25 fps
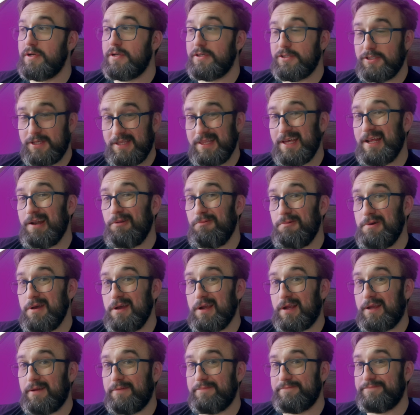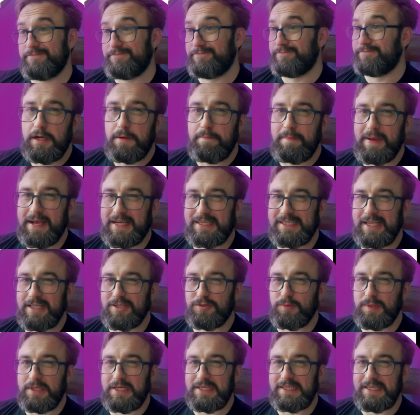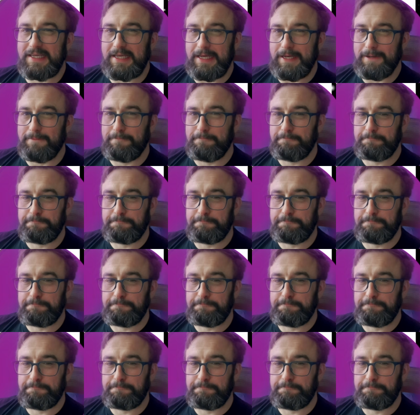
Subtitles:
so that'll work. Makes sense when you see it.